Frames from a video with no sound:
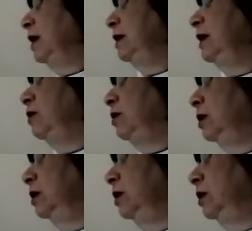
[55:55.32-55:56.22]
Now,
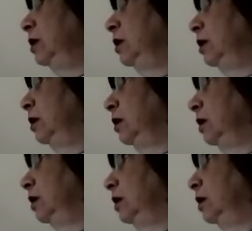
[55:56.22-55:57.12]

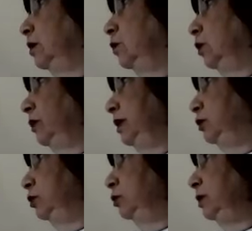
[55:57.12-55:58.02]
what we
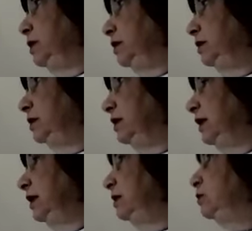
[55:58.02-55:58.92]
do with this
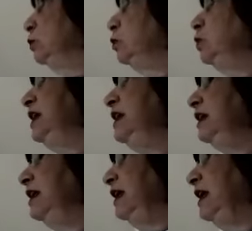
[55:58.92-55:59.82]
is
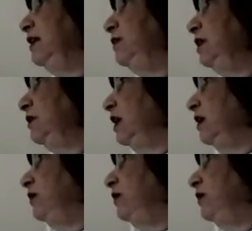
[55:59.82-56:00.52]
even if